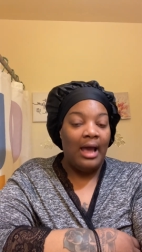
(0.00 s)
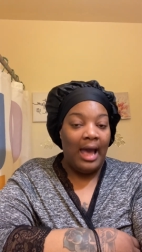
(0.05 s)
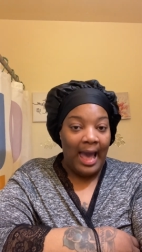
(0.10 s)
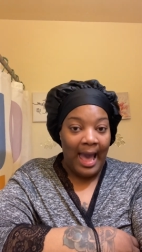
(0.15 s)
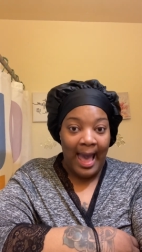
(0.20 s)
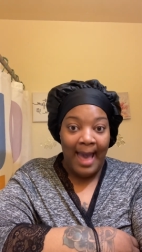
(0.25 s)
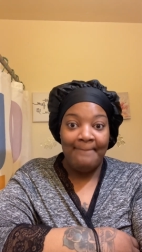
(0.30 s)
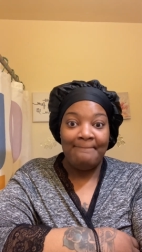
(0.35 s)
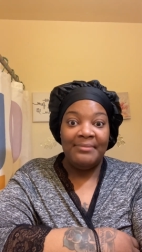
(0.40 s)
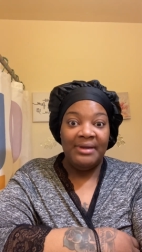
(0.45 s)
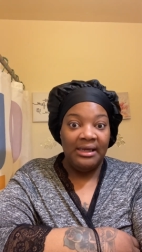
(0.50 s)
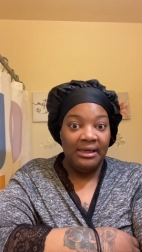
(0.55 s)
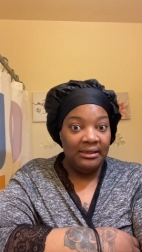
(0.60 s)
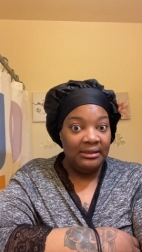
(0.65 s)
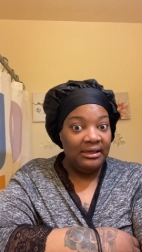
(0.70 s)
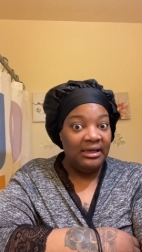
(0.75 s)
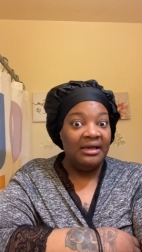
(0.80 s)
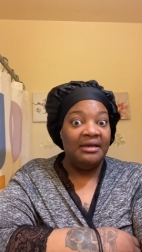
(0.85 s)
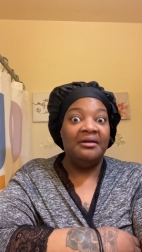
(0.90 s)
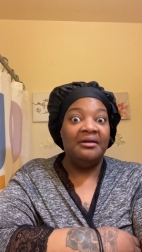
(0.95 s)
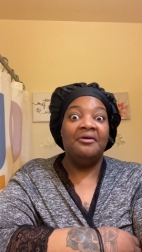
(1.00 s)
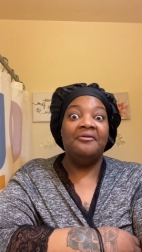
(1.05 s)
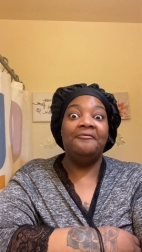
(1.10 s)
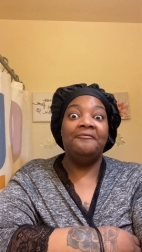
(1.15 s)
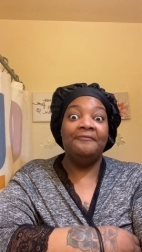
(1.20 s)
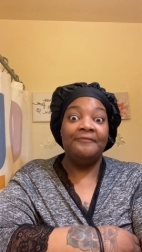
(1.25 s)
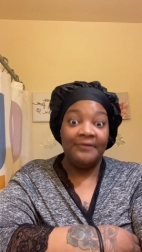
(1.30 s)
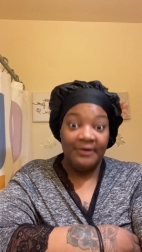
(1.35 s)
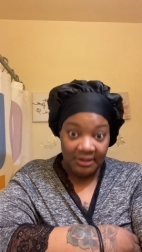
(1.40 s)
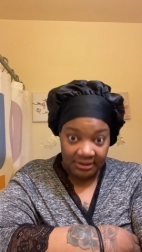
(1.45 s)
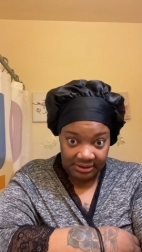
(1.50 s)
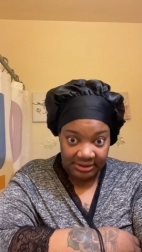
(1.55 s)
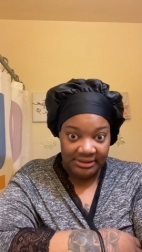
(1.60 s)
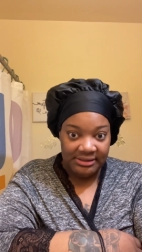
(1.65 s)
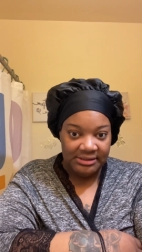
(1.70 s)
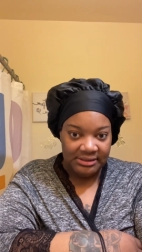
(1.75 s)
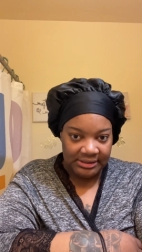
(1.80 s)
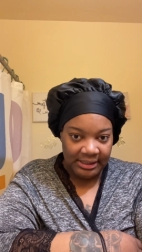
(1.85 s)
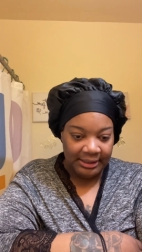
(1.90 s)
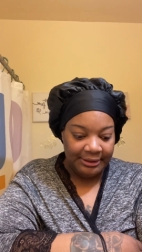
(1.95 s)
I mean in a funky
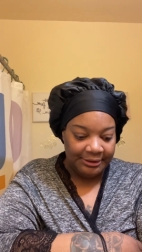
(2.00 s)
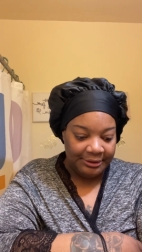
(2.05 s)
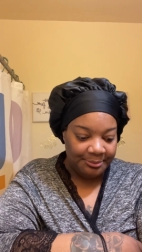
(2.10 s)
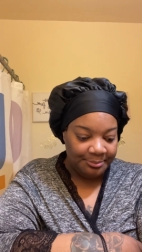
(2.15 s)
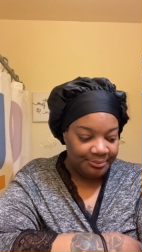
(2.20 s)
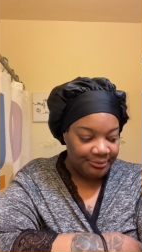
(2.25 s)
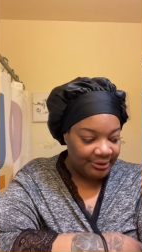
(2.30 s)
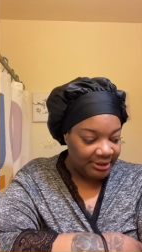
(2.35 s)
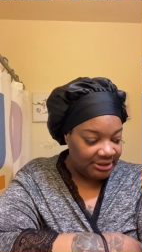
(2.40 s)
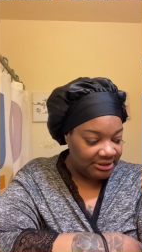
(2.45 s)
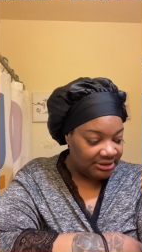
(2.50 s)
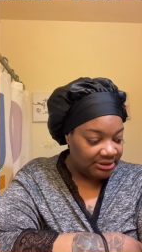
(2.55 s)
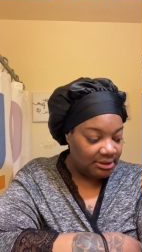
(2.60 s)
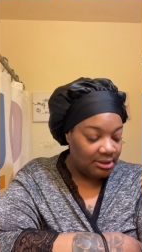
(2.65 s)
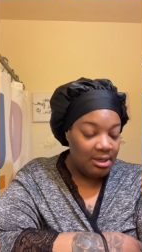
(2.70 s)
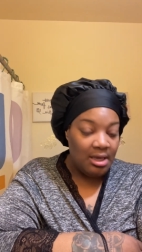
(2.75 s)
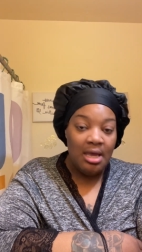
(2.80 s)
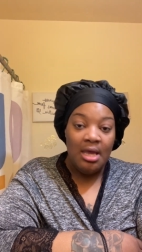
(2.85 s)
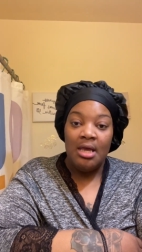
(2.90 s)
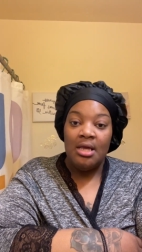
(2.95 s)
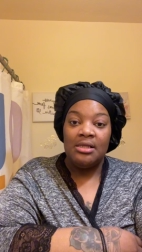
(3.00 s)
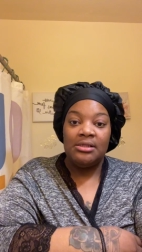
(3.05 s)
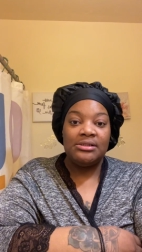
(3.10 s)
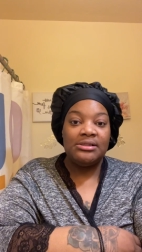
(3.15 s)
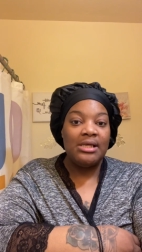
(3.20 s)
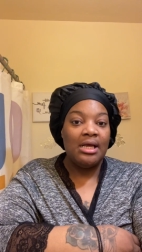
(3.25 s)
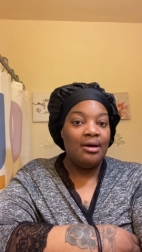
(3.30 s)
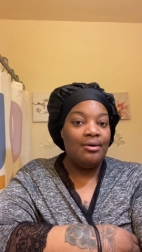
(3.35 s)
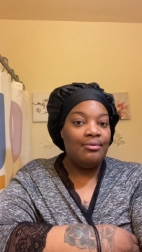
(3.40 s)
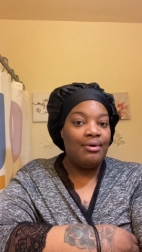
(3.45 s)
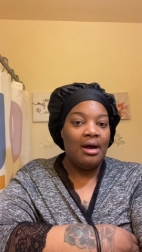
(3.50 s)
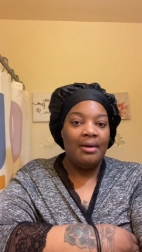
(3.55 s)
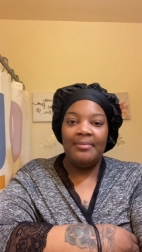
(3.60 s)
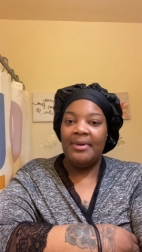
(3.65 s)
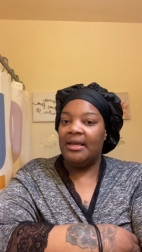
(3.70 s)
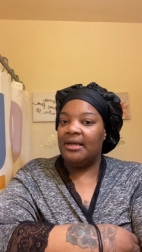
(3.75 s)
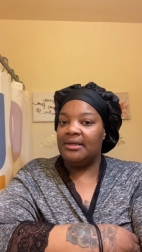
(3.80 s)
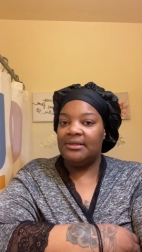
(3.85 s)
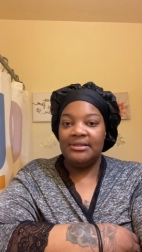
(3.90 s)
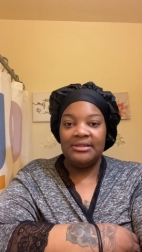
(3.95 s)
state of depression. So I'm
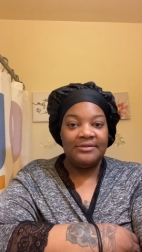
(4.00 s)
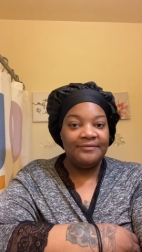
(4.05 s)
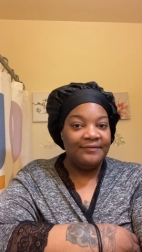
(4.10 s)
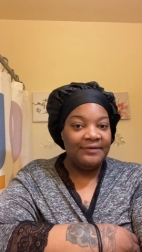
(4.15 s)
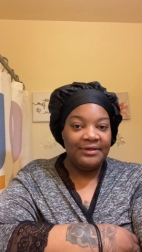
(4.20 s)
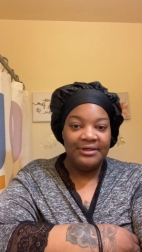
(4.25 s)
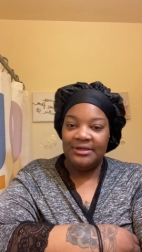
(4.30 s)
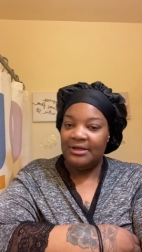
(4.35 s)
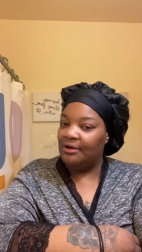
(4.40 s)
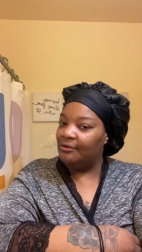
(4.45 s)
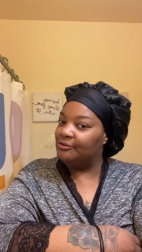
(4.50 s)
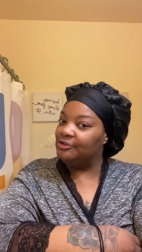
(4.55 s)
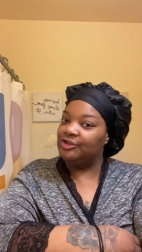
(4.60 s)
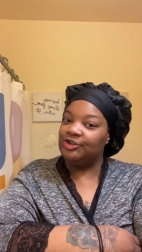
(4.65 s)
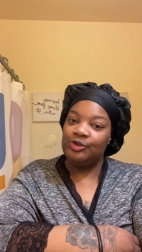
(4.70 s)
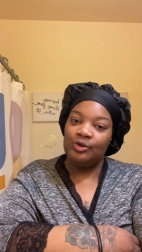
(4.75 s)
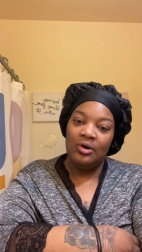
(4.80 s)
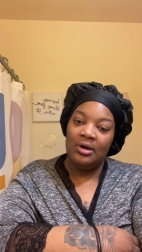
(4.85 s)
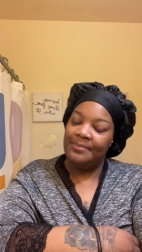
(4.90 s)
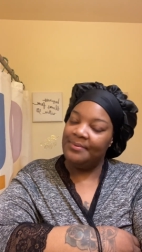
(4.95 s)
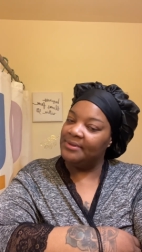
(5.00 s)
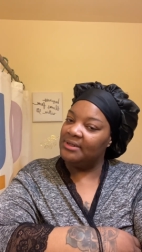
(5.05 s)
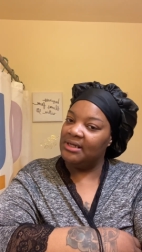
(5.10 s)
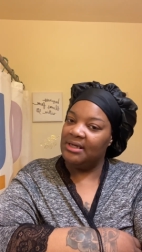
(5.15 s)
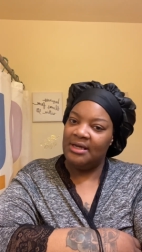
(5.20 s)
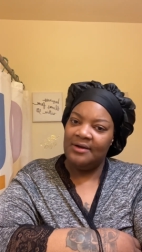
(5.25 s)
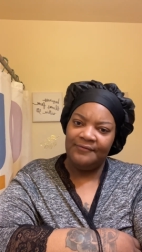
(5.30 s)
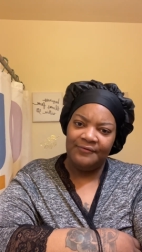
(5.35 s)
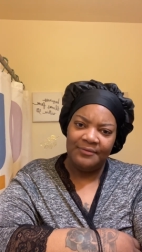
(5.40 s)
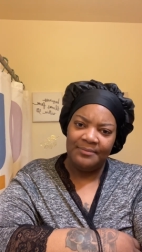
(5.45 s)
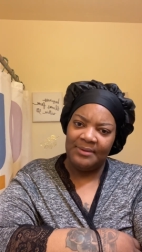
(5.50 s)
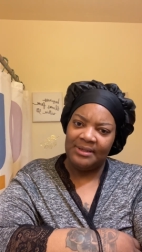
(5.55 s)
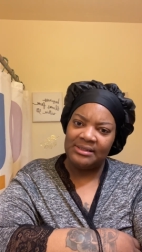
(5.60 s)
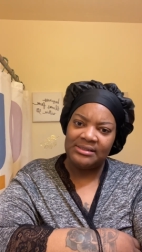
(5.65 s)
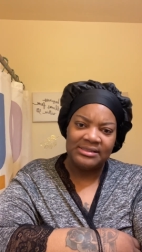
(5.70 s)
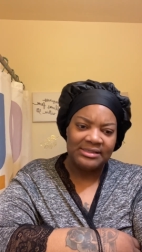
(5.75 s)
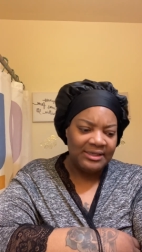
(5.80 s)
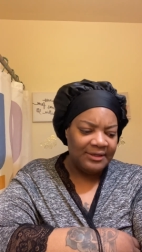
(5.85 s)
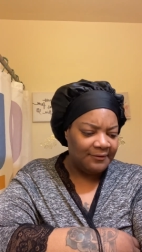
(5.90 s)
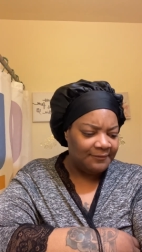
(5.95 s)
making this video to show up again for
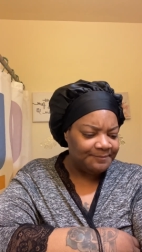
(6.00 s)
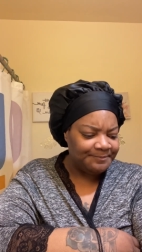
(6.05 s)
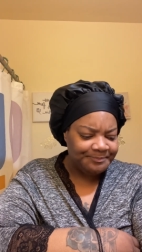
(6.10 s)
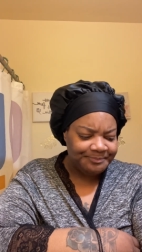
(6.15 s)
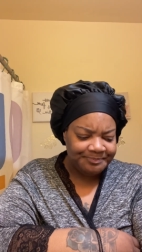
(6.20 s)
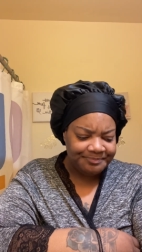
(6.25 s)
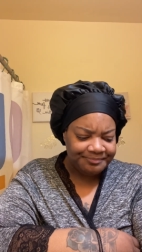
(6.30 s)
myself.